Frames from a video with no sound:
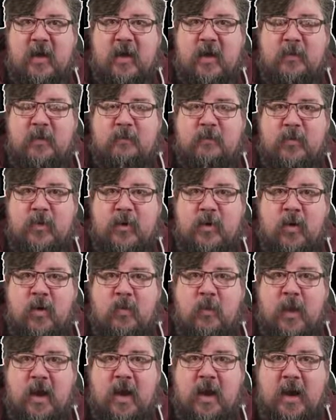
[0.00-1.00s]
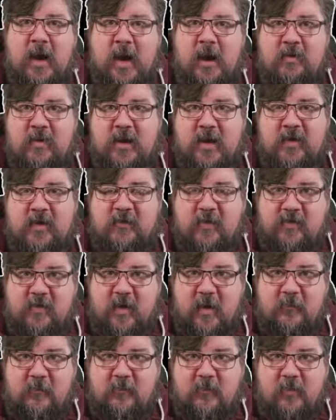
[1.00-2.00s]
you know, where cloud native has
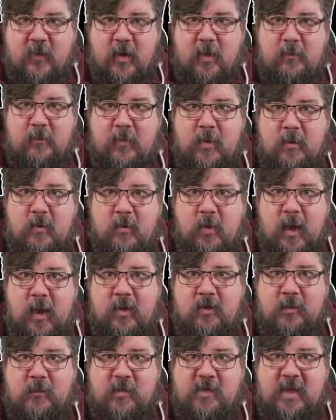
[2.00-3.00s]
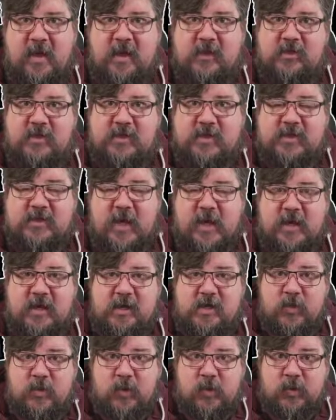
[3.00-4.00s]
come from, where it potentially is
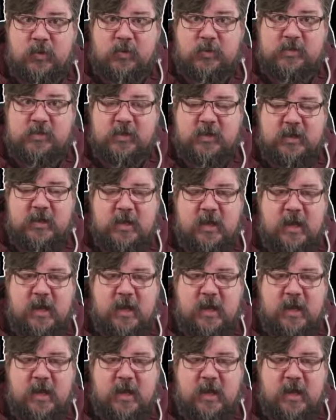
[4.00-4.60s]
heading towards.